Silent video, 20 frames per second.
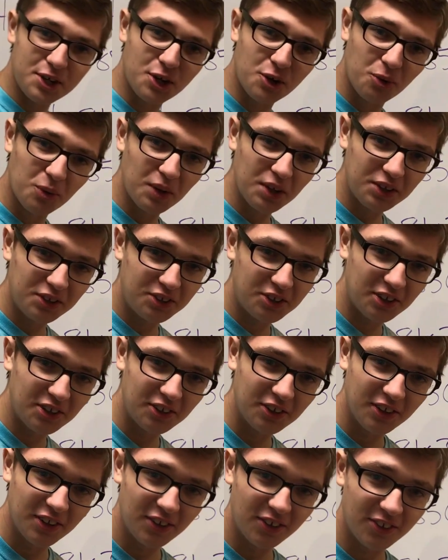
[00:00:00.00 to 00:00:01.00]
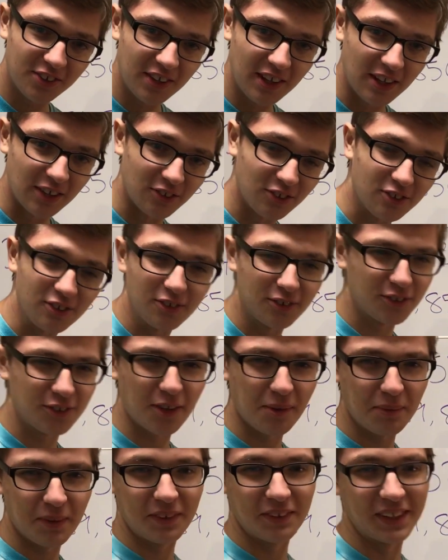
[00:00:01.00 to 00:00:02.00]
quintillion states or
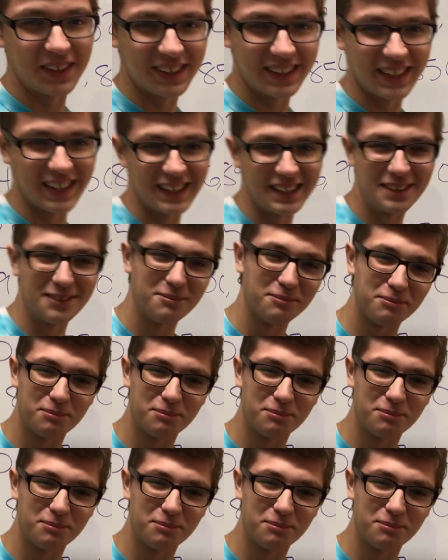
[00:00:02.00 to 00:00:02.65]
something like that.